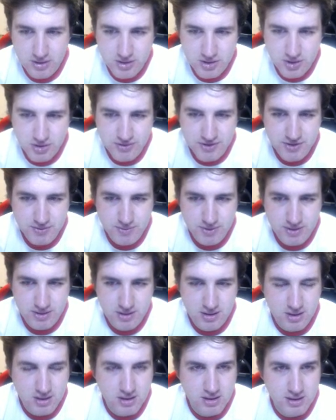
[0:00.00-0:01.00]
Gundogan.
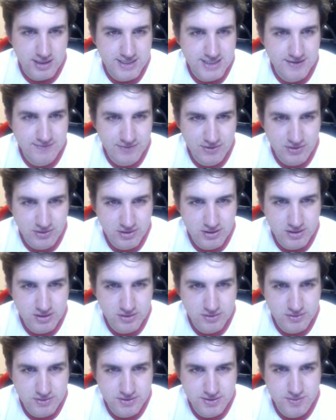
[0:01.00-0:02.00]
Let's have a look.
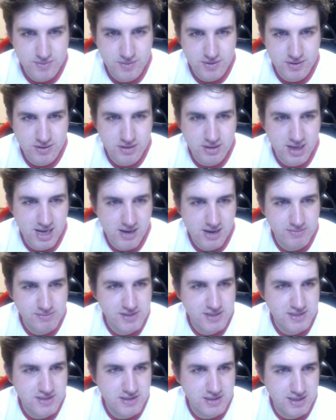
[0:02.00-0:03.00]
Gundogan, how
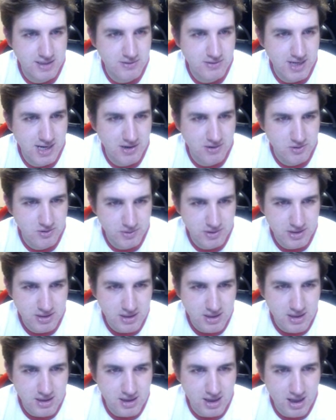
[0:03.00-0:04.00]
much is Ilkay Gundogan?
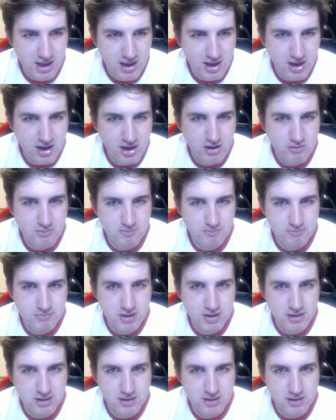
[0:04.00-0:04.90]
Um,